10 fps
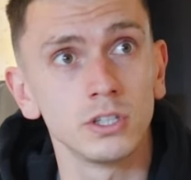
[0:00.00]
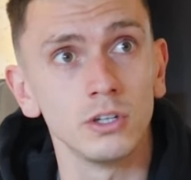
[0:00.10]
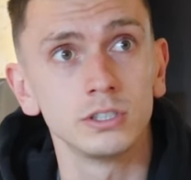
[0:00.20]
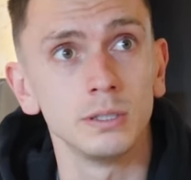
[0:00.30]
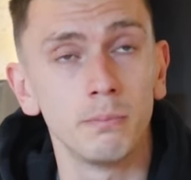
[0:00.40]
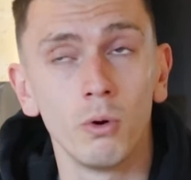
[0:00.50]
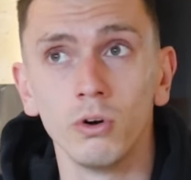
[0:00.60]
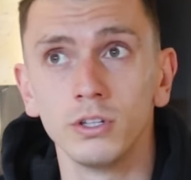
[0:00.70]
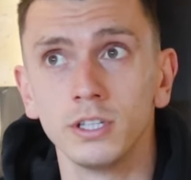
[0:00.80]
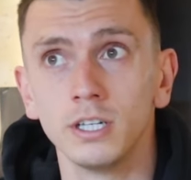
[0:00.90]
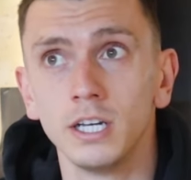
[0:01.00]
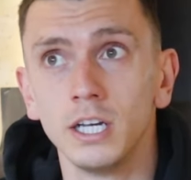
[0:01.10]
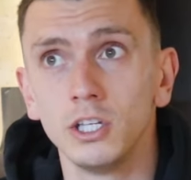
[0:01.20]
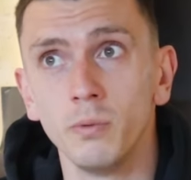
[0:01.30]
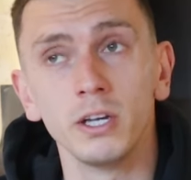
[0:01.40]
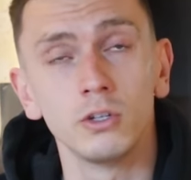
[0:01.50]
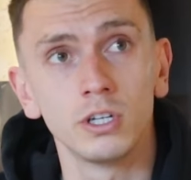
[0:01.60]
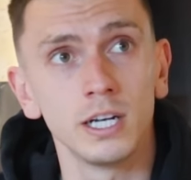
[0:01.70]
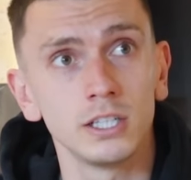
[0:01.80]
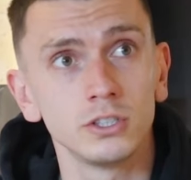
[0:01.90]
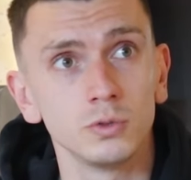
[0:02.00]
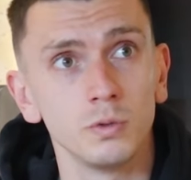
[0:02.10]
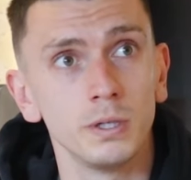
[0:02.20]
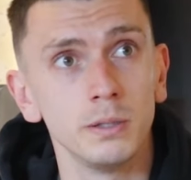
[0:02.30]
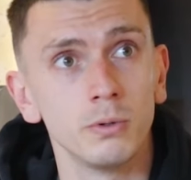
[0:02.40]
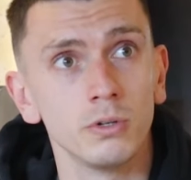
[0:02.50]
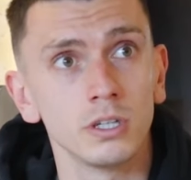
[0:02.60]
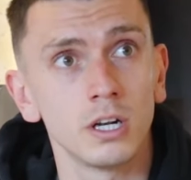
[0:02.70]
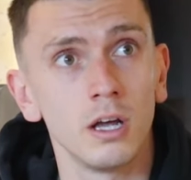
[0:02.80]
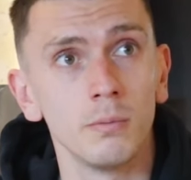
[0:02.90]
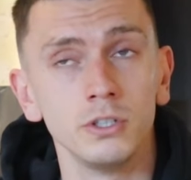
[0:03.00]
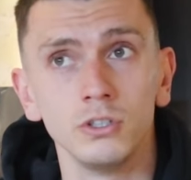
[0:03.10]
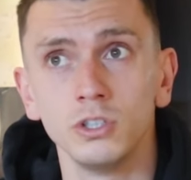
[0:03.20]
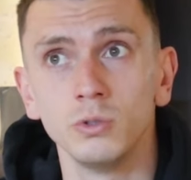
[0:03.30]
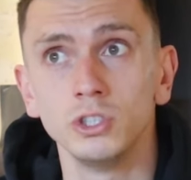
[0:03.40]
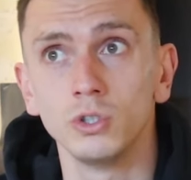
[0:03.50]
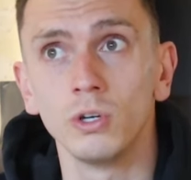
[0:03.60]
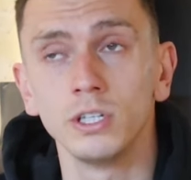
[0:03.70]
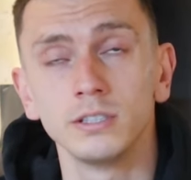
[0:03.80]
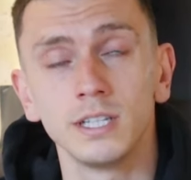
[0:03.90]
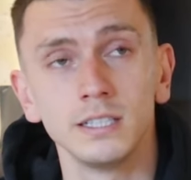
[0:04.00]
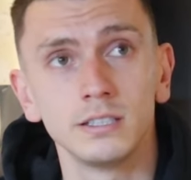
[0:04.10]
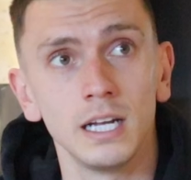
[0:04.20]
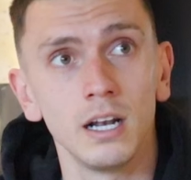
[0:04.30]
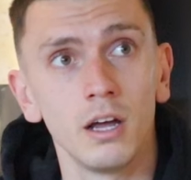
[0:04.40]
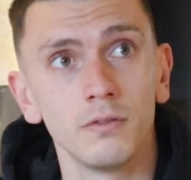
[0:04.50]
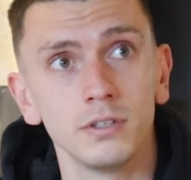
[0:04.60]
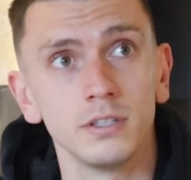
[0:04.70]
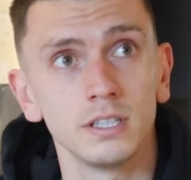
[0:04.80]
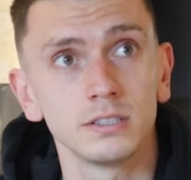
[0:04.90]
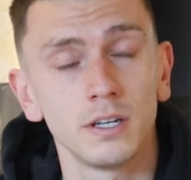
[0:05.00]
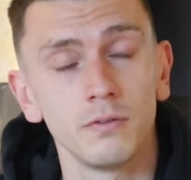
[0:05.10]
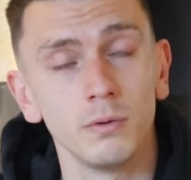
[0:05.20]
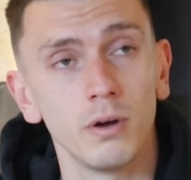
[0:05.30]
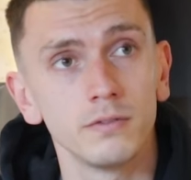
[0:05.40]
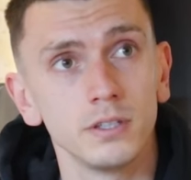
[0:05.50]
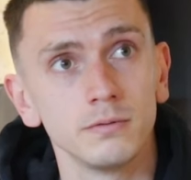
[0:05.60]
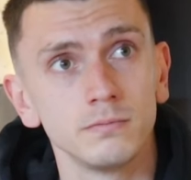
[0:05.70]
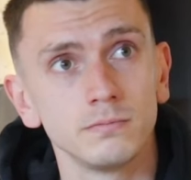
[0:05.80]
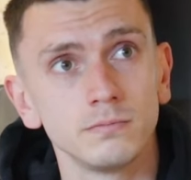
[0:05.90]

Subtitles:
so it's important that you make good connections with people at the club and you enjoy your day-to-day life, and that's definitely what I've done.